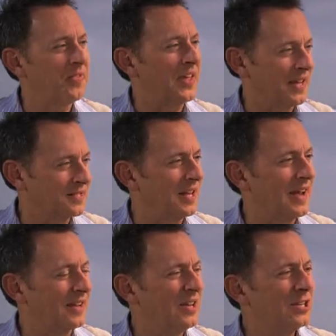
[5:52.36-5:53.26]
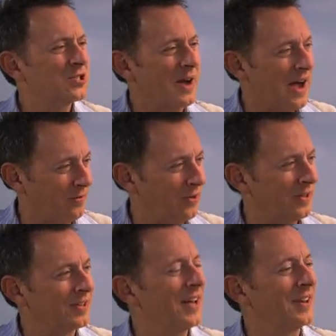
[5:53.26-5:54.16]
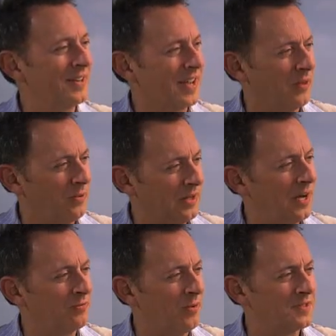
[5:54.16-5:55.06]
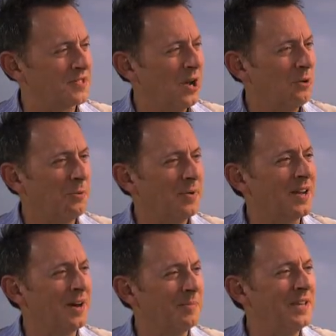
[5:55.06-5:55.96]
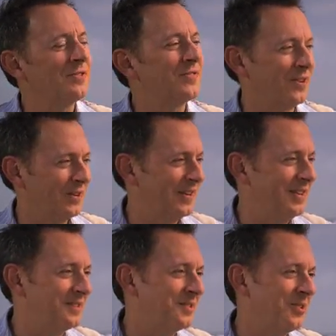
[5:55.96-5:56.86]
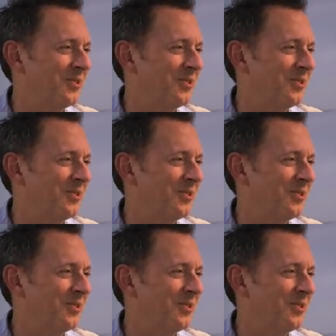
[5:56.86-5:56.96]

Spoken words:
things like travel and getting together with loved ones will become infinitely easier.